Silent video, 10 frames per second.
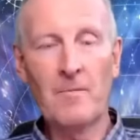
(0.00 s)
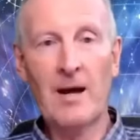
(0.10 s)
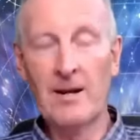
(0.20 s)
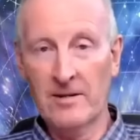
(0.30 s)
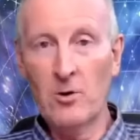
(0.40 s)

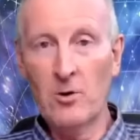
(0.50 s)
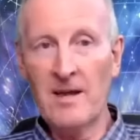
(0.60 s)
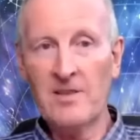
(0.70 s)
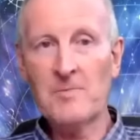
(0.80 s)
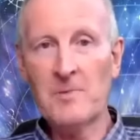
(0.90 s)
and I'd not
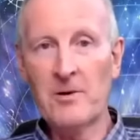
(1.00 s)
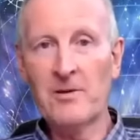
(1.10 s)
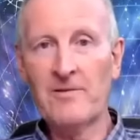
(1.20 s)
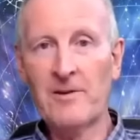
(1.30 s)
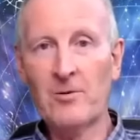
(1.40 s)
met the spirit of
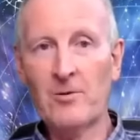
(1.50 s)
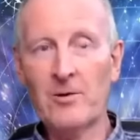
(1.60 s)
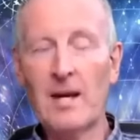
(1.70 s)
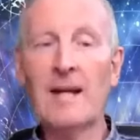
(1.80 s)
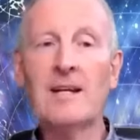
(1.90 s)
the fear Lord.
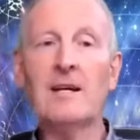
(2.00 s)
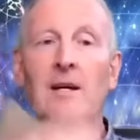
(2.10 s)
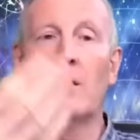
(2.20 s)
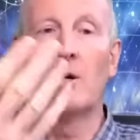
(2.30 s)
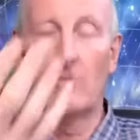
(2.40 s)
And
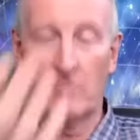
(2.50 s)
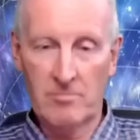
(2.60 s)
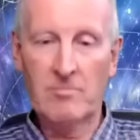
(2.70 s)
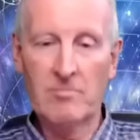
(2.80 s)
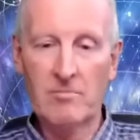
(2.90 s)
he
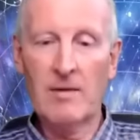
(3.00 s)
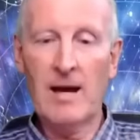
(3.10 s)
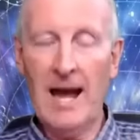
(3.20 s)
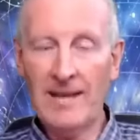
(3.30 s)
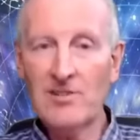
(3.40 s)

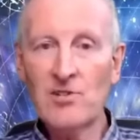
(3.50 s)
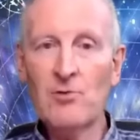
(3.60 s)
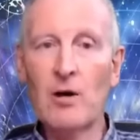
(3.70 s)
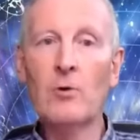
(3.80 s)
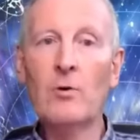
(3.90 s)
had the
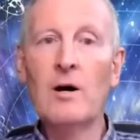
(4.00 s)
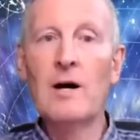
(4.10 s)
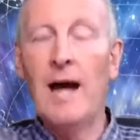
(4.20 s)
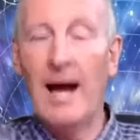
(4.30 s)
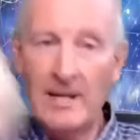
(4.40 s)
scroll
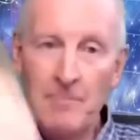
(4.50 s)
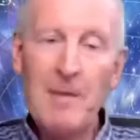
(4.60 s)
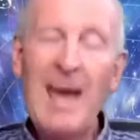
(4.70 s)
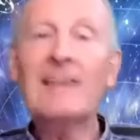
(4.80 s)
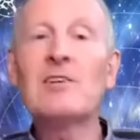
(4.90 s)
and he
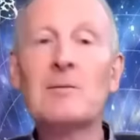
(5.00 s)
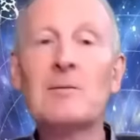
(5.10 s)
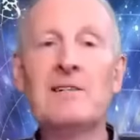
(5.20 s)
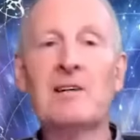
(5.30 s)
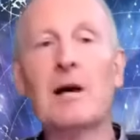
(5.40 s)
beckoned
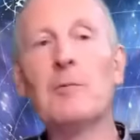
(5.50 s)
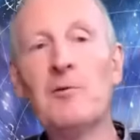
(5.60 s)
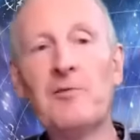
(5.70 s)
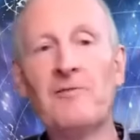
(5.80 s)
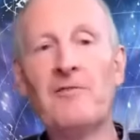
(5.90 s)
me to come
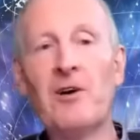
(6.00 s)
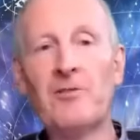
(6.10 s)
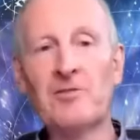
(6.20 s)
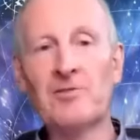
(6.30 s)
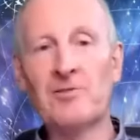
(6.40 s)
off the
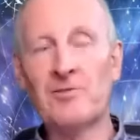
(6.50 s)
father's